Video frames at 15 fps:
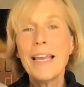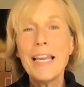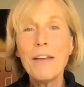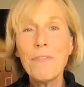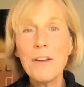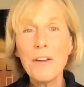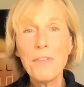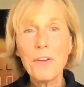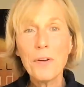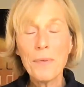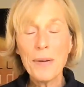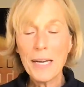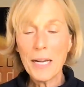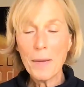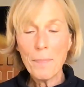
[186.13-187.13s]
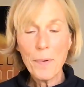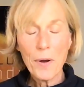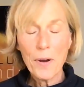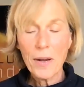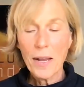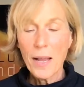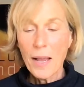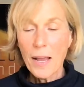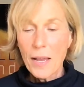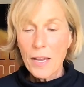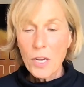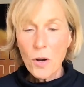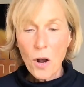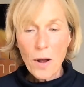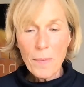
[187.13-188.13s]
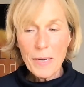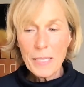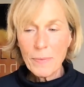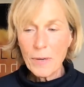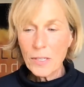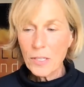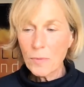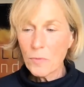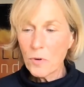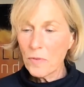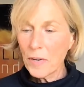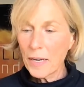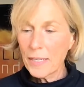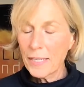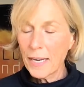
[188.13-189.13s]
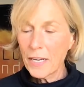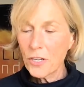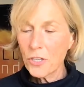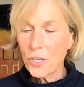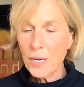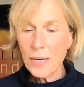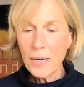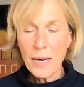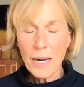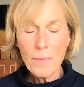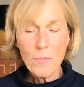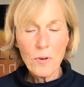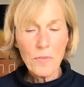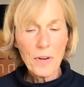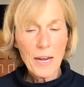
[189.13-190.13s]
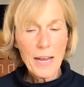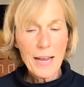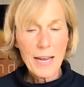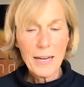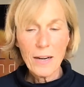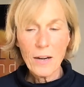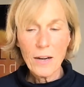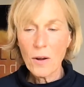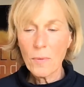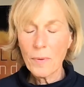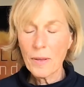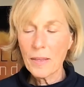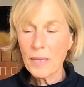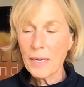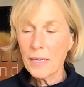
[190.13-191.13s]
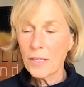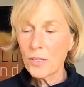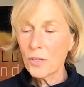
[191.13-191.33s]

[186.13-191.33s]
Even if you're reading a book, you always want to move your attention and move your head along with it.